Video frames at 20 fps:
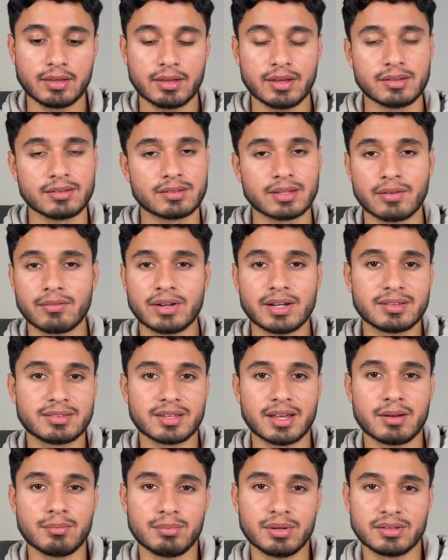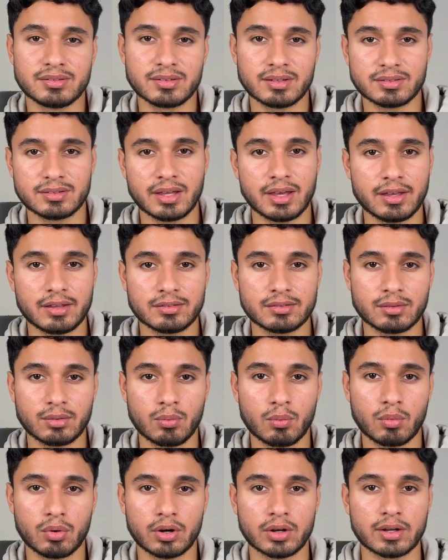in 7 to 10 business days,
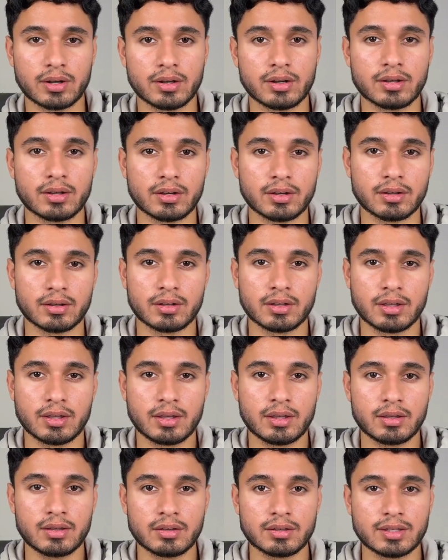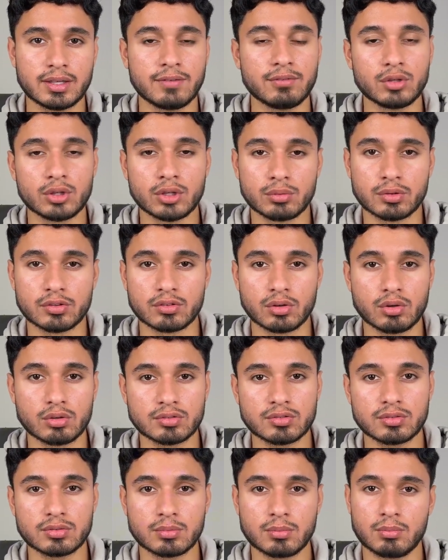we're gonna give you the
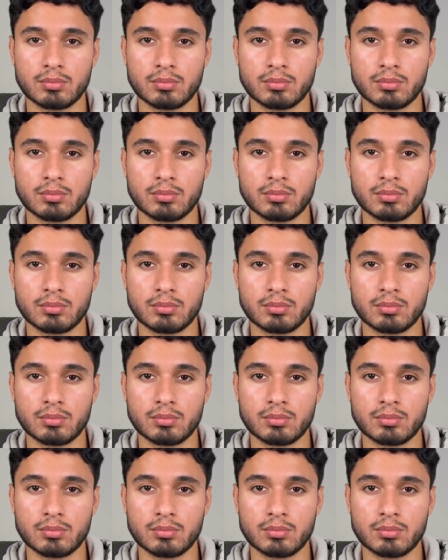results.